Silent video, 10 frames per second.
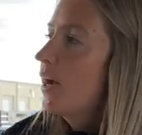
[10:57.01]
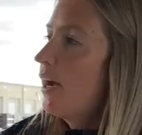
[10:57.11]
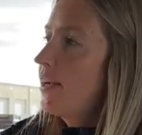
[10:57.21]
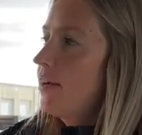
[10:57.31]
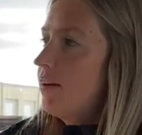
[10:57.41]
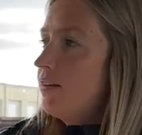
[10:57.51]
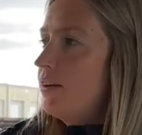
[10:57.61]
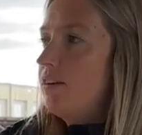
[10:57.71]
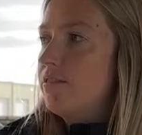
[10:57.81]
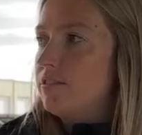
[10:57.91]
I
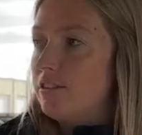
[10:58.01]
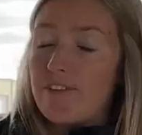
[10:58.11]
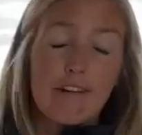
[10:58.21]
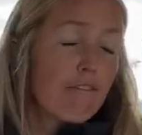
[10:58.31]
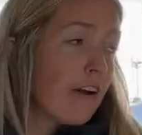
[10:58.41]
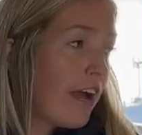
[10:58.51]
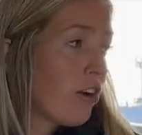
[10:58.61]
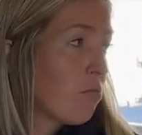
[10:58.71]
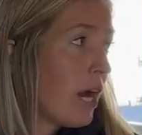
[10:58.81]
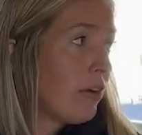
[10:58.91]
if I run out
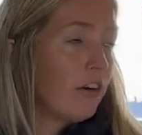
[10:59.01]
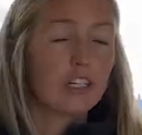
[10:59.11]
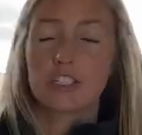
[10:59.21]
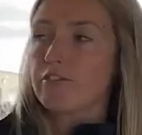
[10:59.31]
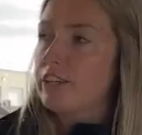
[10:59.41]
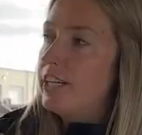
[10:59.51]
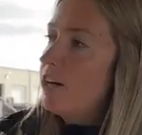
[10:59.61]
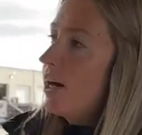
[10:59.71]
of bridle hooks over here,